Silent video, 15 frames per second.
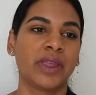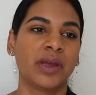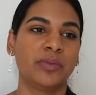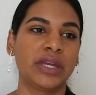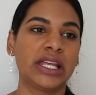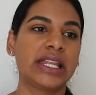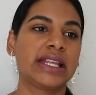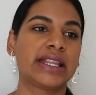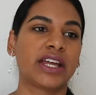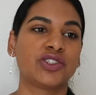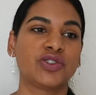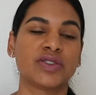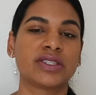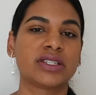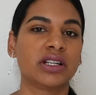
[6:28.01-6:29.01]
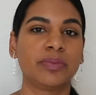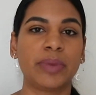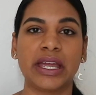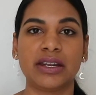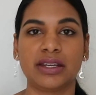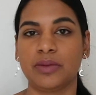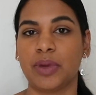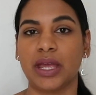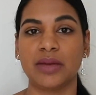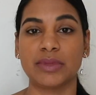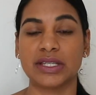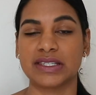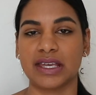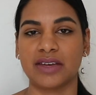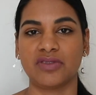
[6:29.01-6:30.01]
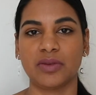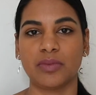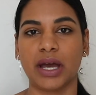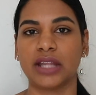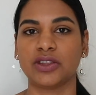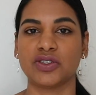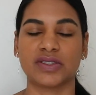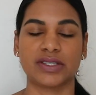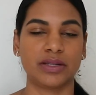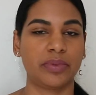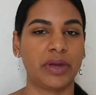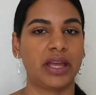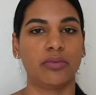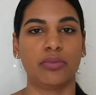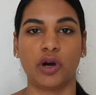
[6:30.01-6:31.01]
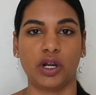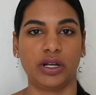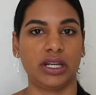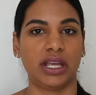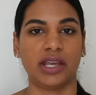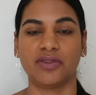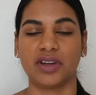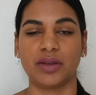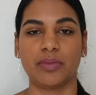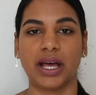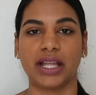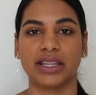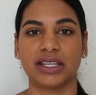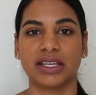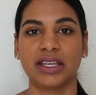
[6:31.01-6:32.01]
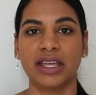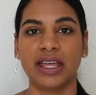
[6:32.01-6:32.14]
Meaning that you still pay repayments every month, you still pay a bond every month.